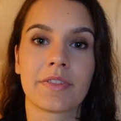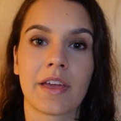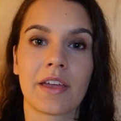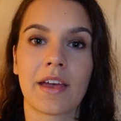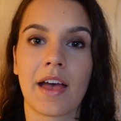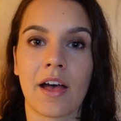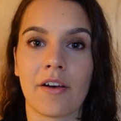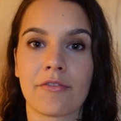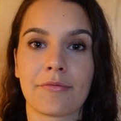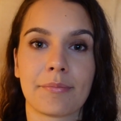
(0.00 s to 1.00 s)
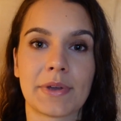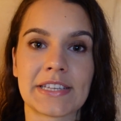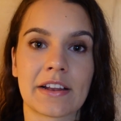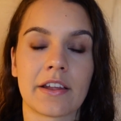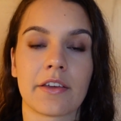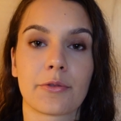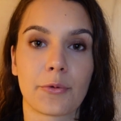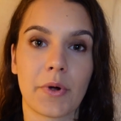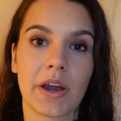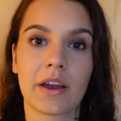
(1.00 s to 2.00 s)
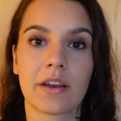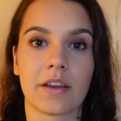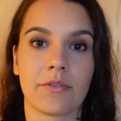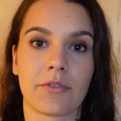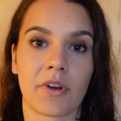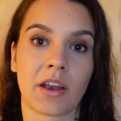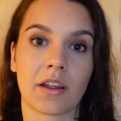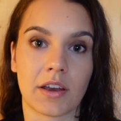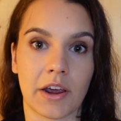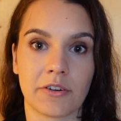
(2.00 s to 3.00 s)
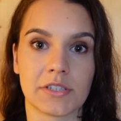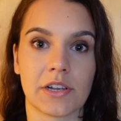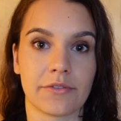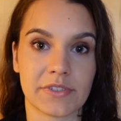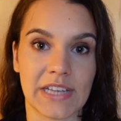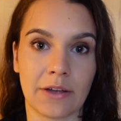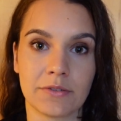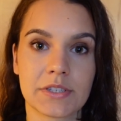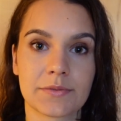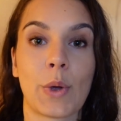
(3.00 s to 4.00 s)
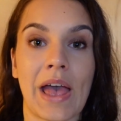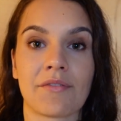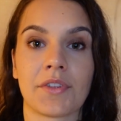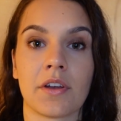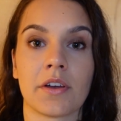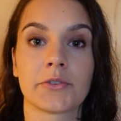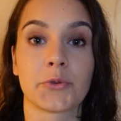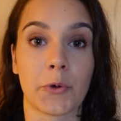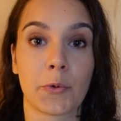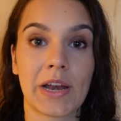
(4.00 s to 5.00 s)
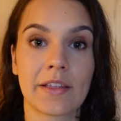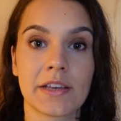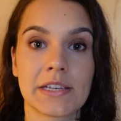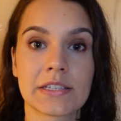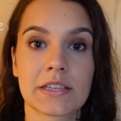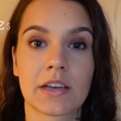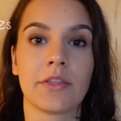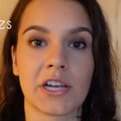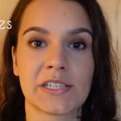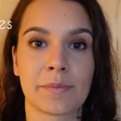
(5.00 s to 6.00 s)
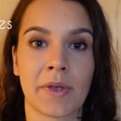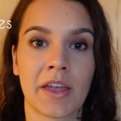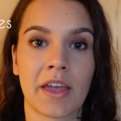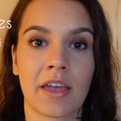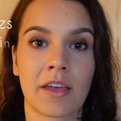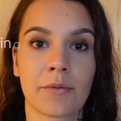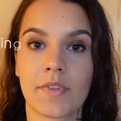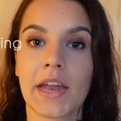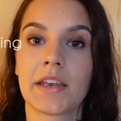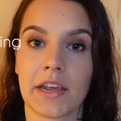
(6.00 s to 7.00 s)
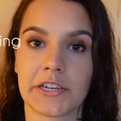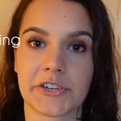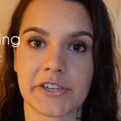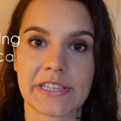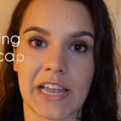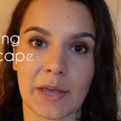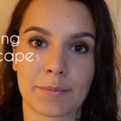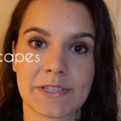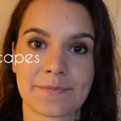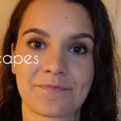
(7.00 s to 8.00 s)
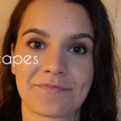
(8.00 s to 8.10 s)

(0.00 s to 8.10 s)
They have basically 3 different categories of sounds. We have the tranquilities, noise making, and nature escapes.